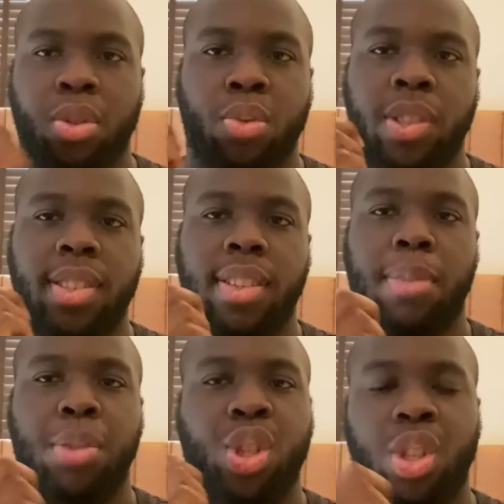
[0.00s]
The reason that
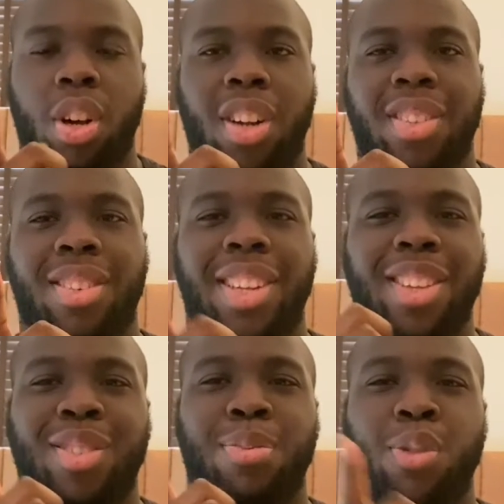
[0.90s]
I'm shocked that
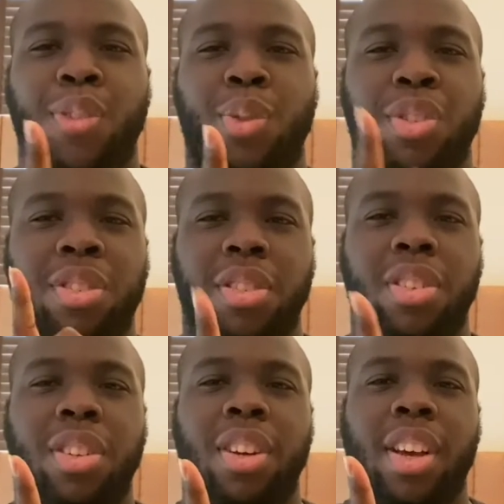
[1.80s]
this movie was
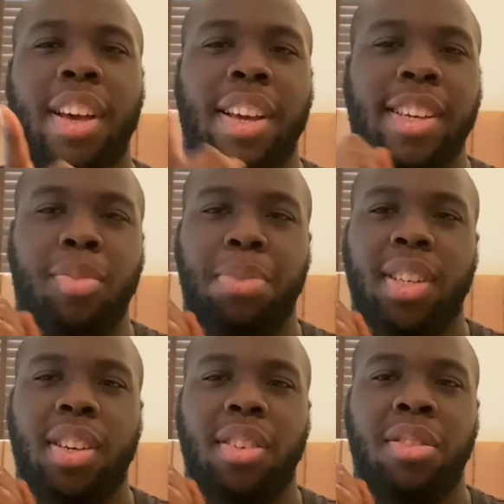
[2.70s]
good is
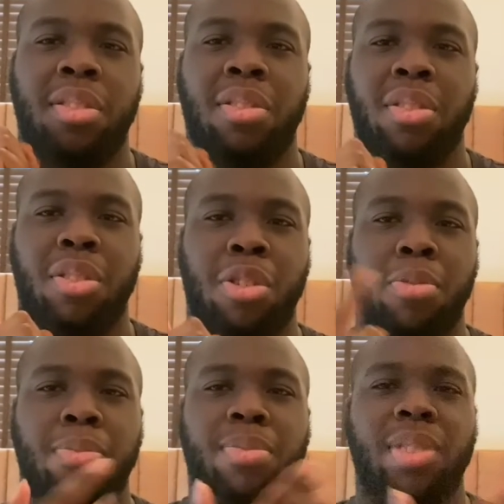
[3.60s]
because, you
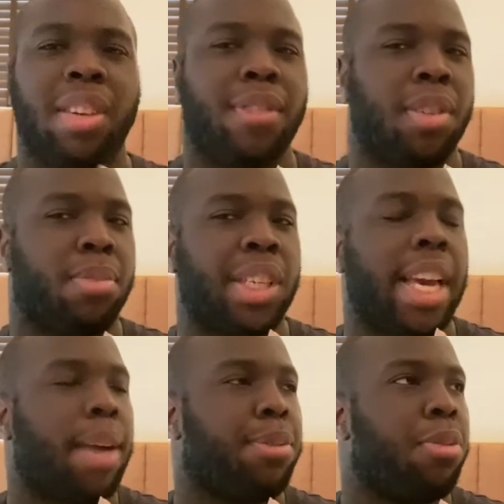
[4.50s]
know, given
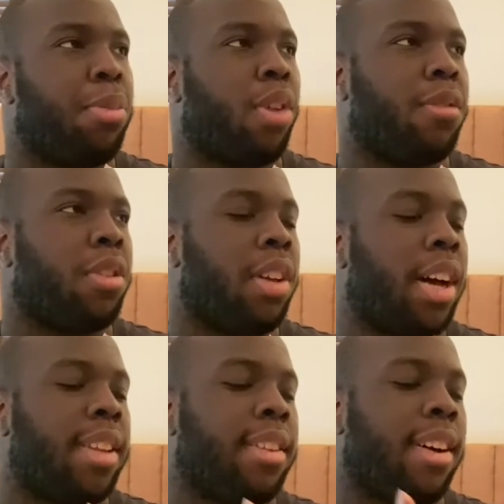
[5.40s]
Captain Marvel,
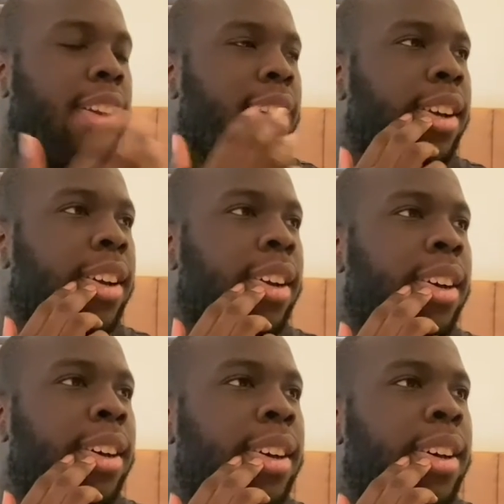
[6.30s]
I thought,
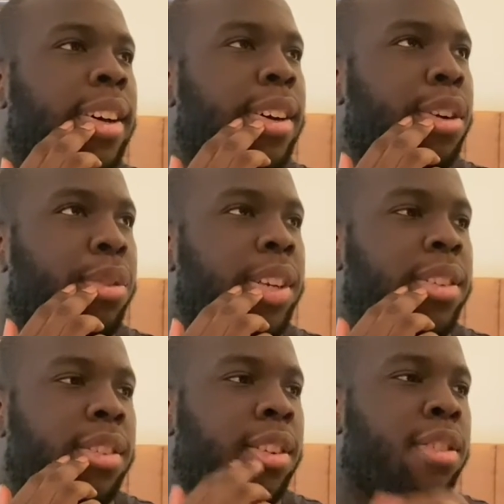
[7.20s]
great,
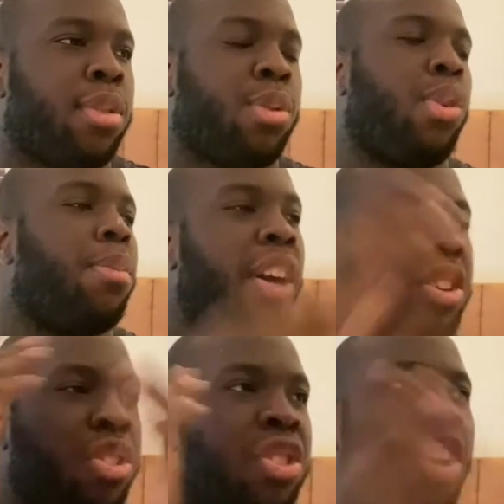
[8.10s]
they're gonna screw up
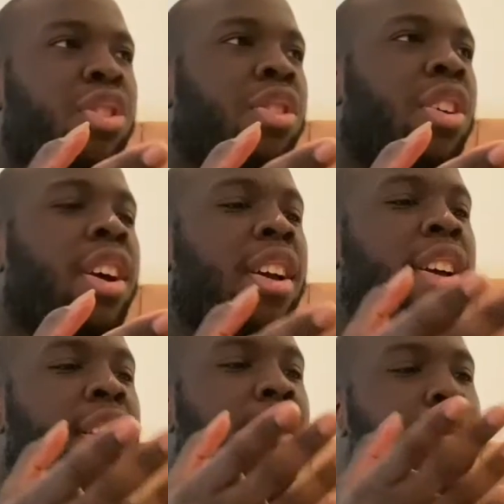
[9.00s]
another
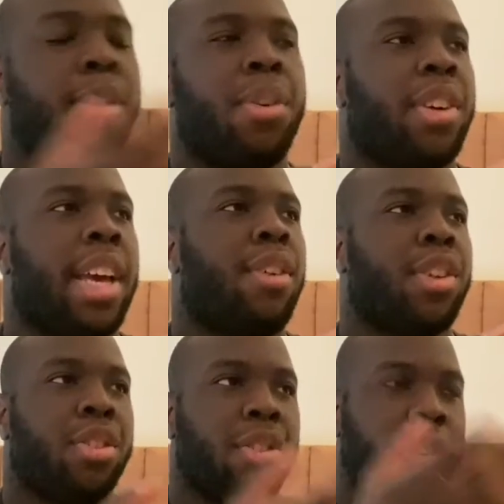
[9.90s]
female
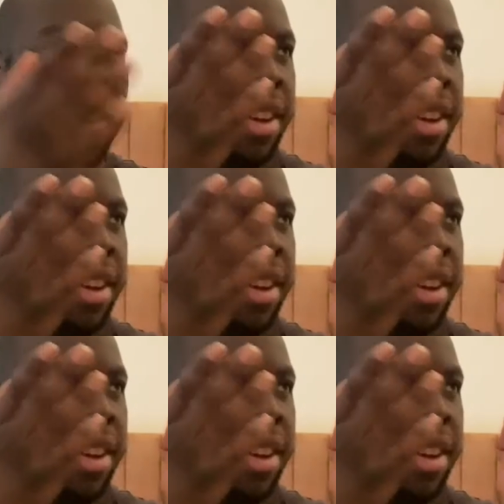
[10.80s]
character